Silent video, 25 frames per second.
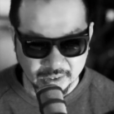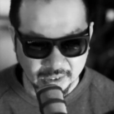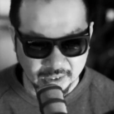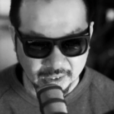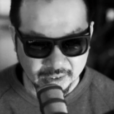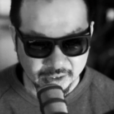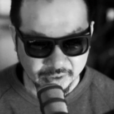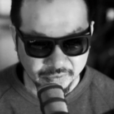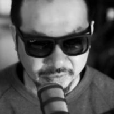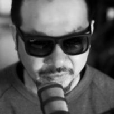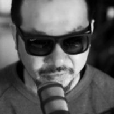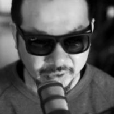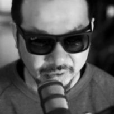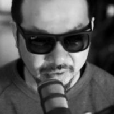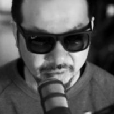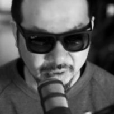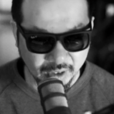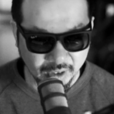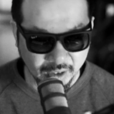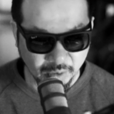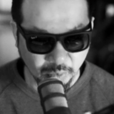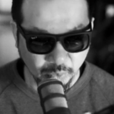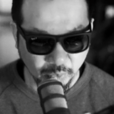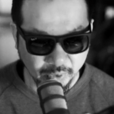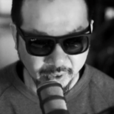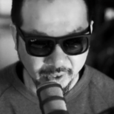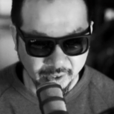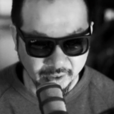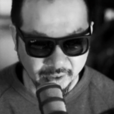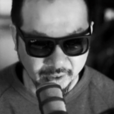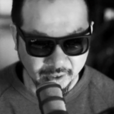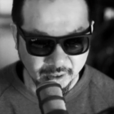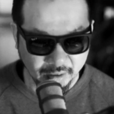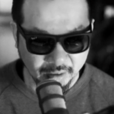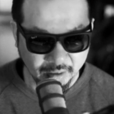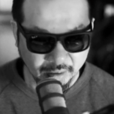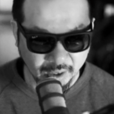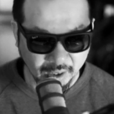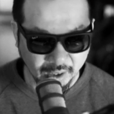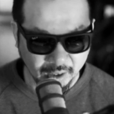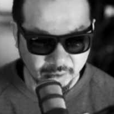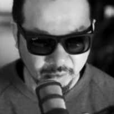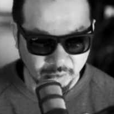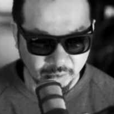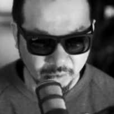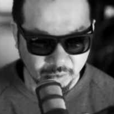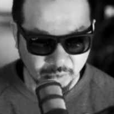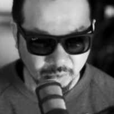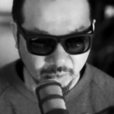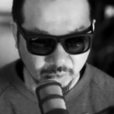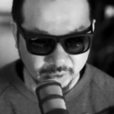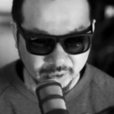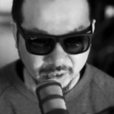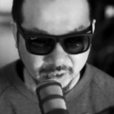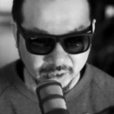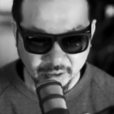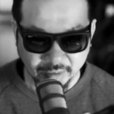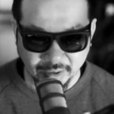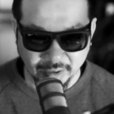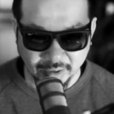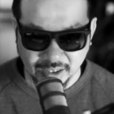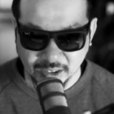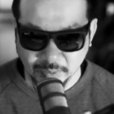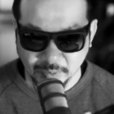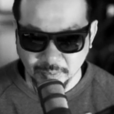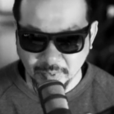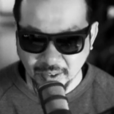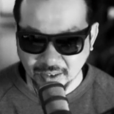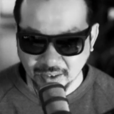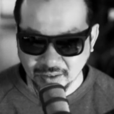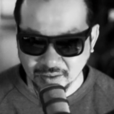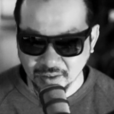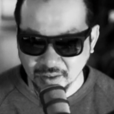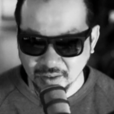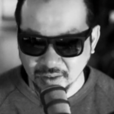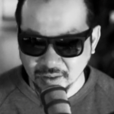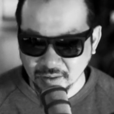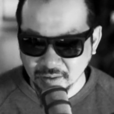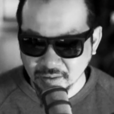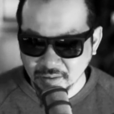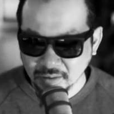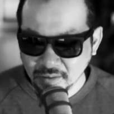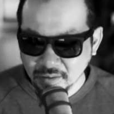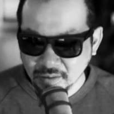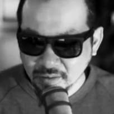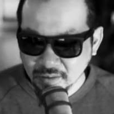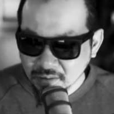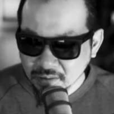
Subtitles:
and just figure out where they're at, what they're expecting.